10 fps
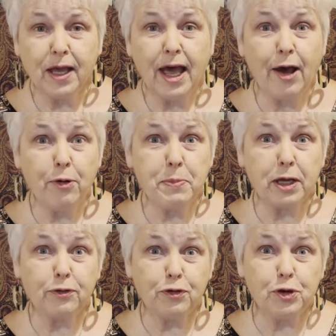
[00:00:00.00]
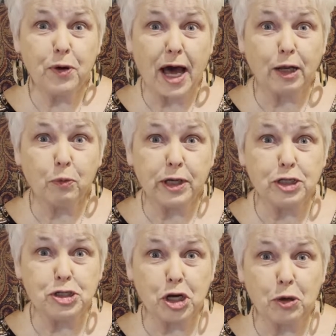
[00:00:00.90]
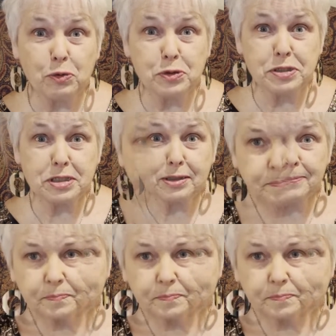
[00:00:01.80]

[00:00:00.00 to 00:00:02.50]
how about a few Halloween jokes?